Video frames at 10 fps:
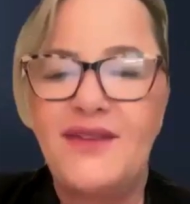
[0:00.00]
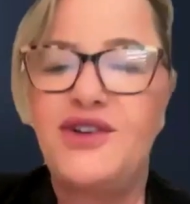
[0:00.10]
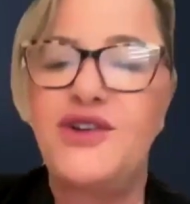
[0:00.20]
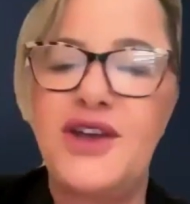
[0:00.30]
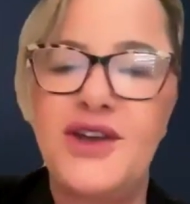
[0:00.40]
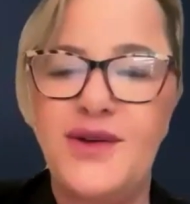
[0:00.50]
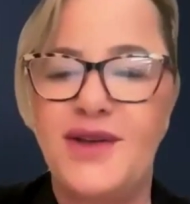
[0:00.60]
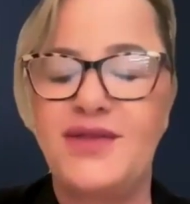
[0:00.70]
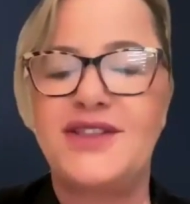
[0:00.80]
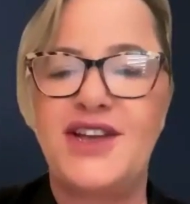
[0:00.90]
love your,
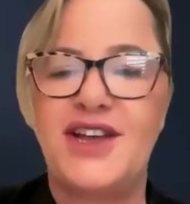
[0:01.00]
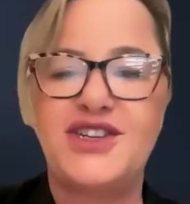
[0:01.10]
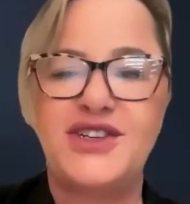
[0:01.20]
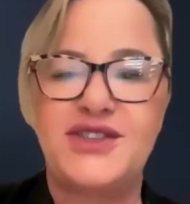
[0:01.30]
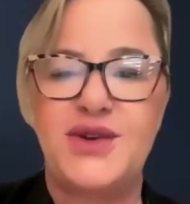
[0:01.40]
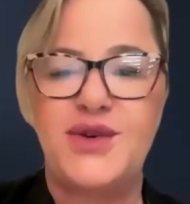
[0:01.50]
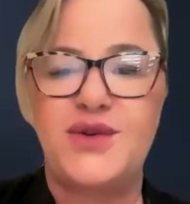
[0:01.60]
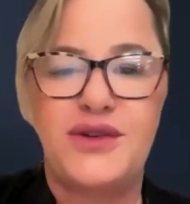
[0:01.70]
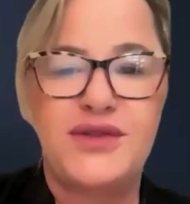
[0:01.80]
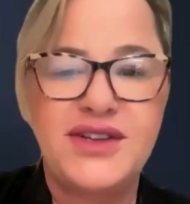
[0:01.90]
and just so
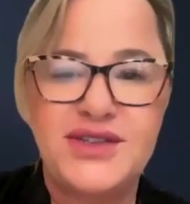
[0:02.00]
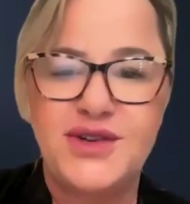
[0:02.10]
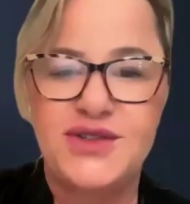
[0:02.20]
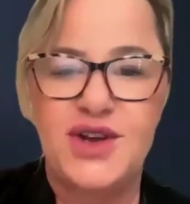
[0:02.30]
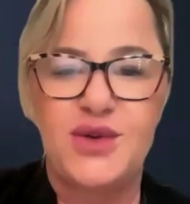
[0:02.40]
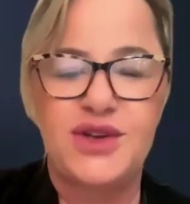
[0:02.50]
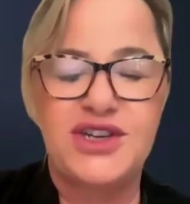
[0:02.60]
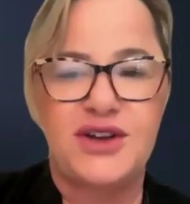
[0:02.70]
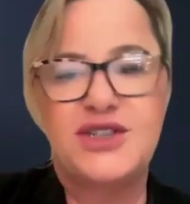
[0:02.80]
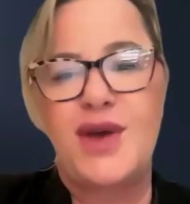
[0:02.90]
our listeners know, we
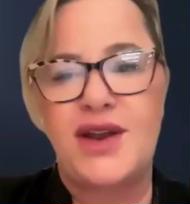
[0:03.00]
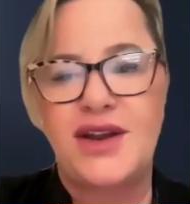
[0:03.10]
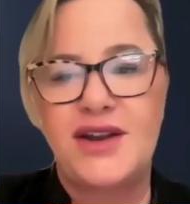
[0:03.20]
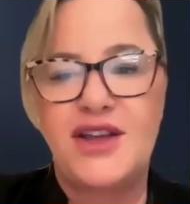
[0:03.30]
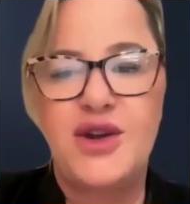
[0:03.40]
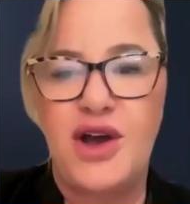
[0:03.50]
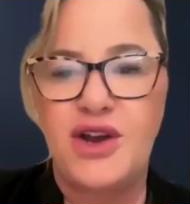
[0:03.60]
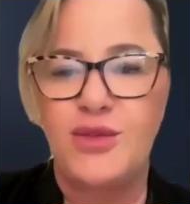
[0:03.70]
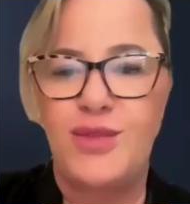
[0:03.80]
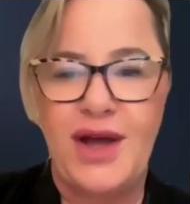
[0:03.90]
talked about it, you know,
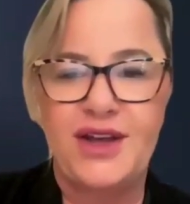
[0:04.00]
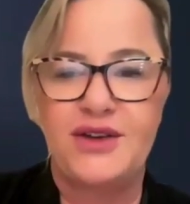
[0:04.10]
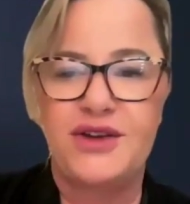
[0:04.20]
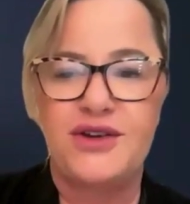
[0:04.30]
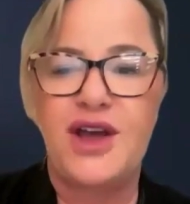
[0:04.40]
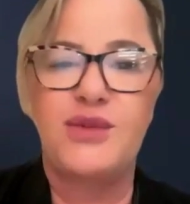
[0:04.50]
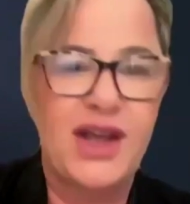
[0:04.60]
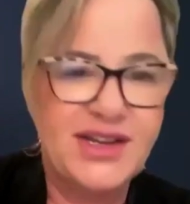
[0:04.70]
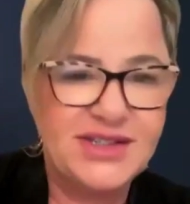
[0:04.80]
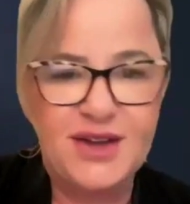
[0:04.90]
on your bio, you're not
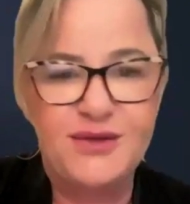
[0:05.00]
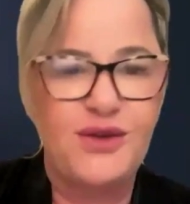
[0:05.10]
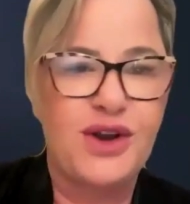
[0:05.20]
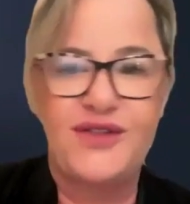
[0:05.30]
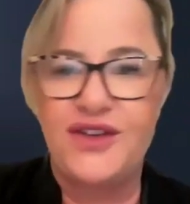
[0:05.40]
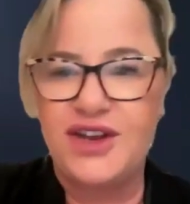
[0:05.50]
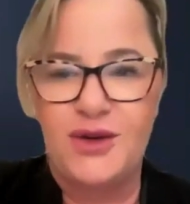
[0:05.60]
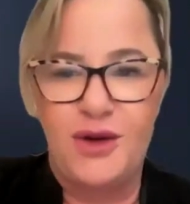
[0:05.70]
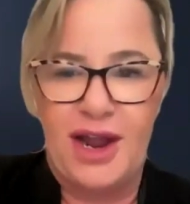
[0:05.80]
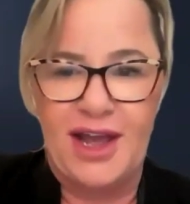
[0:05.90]
raising 40, 50
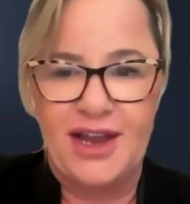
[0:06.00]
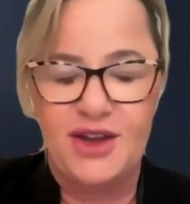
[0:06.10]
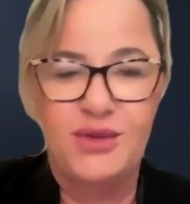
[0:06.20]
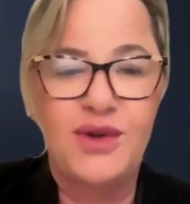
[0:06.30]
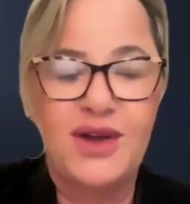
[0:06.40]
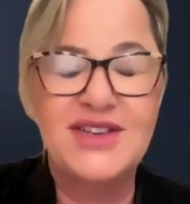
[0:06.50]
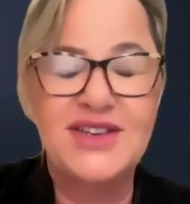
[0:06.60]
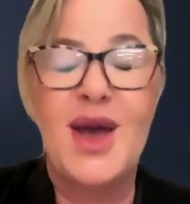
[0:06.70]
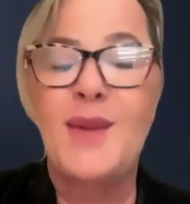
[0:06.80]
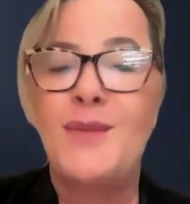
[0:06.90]
grand. You're
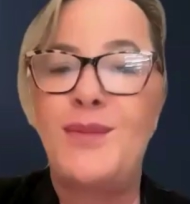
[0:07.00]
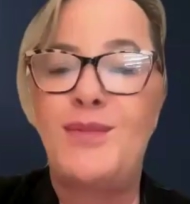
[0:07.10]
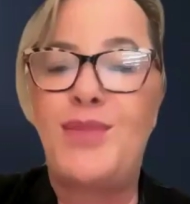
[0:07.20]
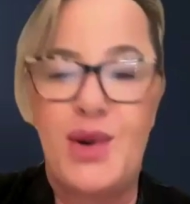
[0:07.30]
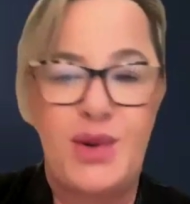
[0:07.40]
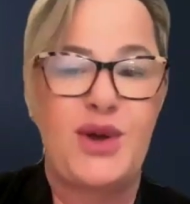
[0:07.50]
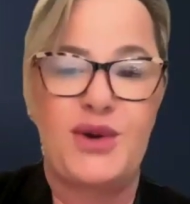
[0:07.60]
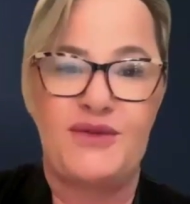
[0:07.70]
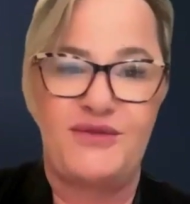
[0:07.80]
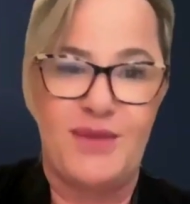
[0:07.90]
raising a
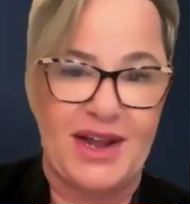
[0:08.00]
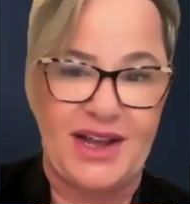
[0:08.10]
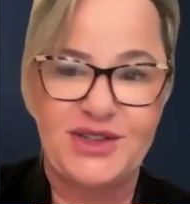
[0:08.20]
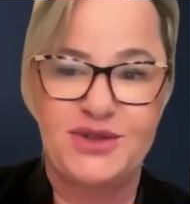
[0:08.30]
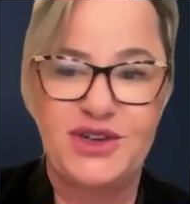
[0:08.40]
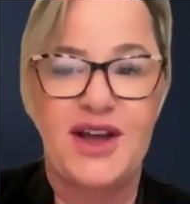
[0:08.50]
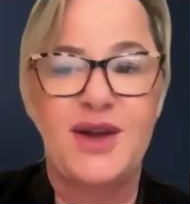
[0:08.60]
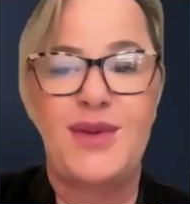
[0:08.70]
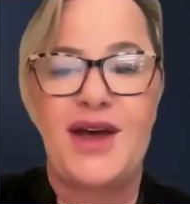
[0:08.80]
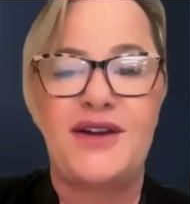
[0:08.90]
boatload of money. So talk
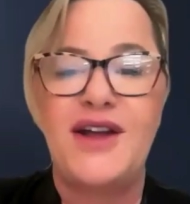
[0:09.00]
about $100